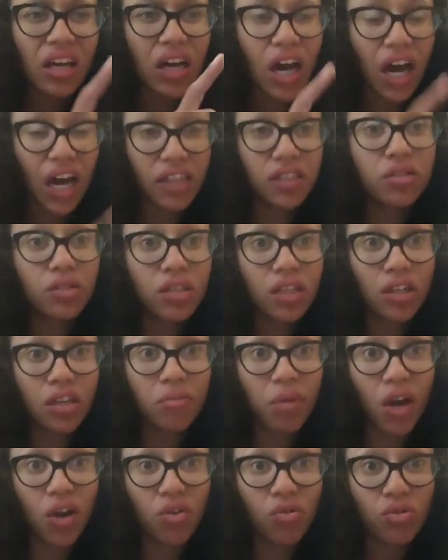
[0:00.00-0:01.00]
I do care
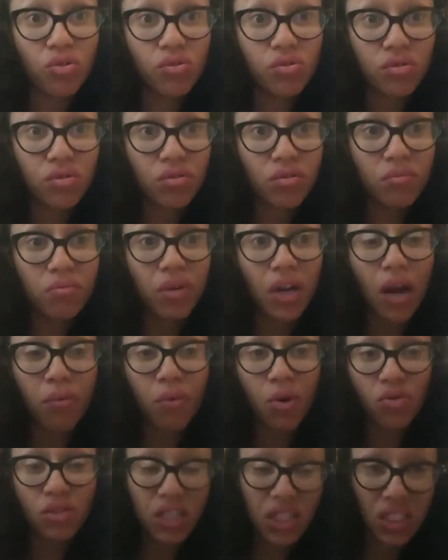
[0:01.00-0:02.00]
about who, but I
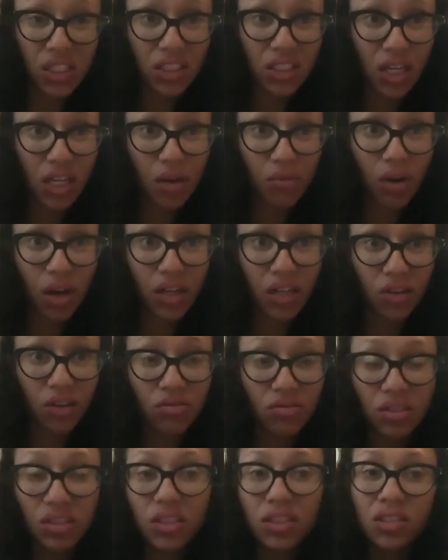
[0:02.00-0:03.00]
won't get into that right
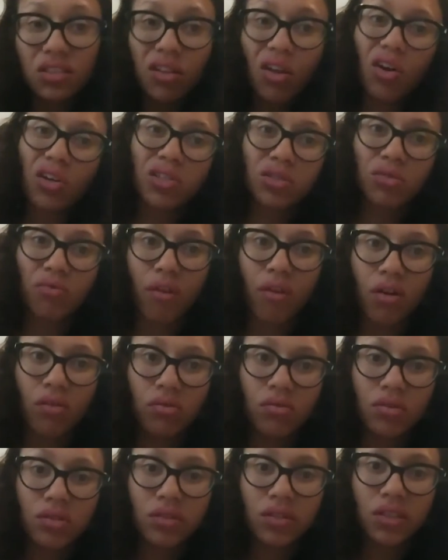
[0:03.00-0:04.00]
now. Just as long as you
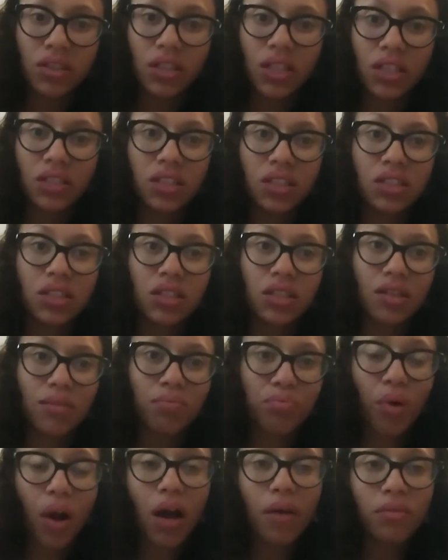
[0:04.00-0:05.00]
vote, because it's
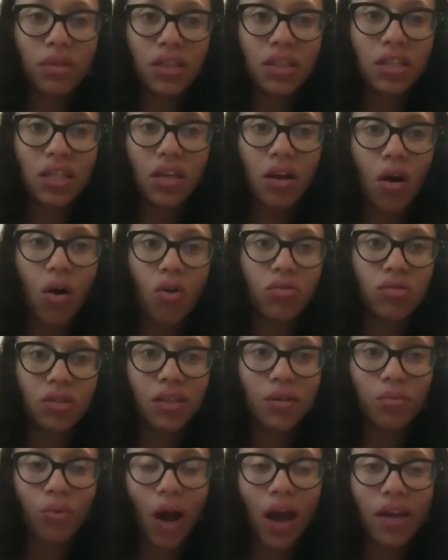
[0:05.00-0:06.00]
probably the
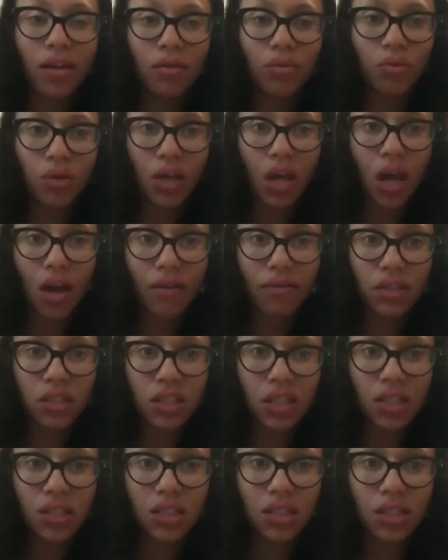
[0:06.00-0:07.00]
only right we have as
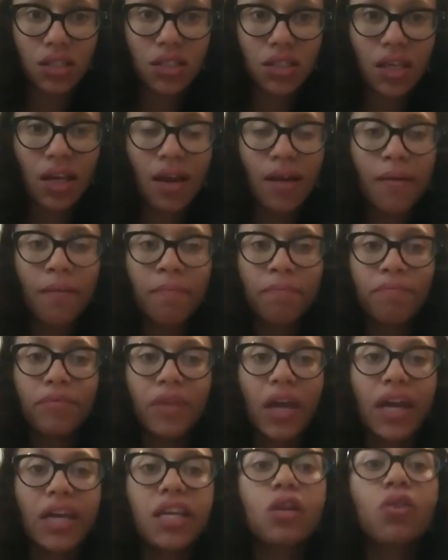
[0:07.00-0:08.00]
citizens
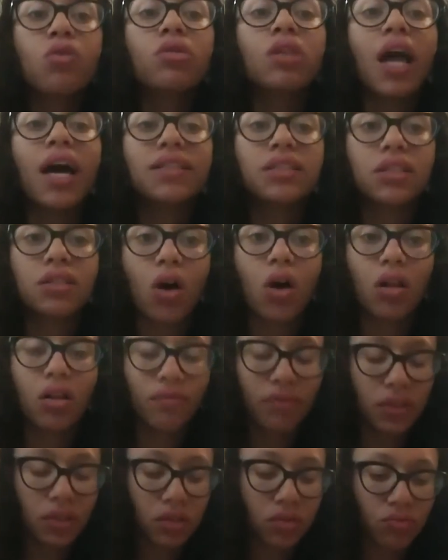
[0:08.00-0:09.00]
that equalizes all
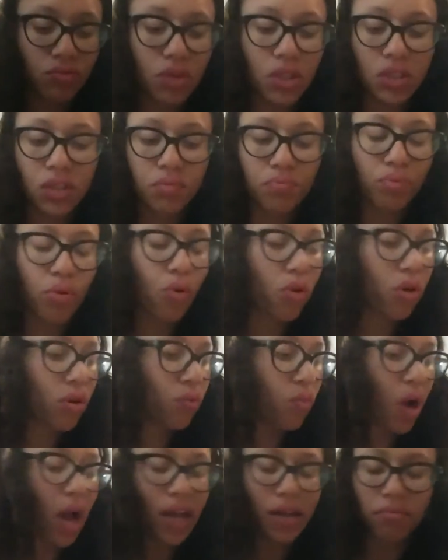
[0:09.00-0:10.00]
of us. Rich, poor,
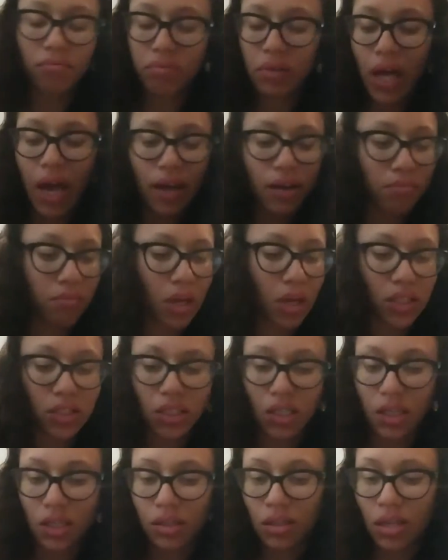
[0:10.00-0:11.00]
white, black,
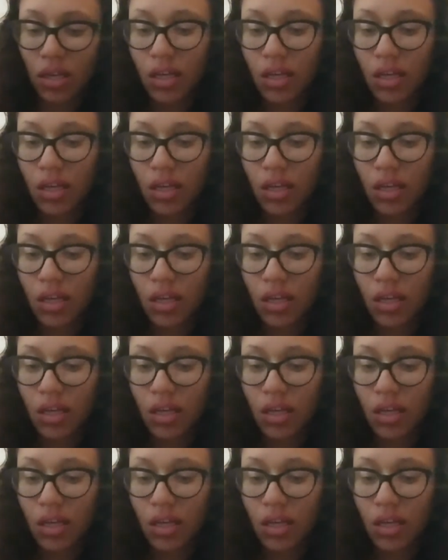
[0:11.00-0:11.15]
Mexican,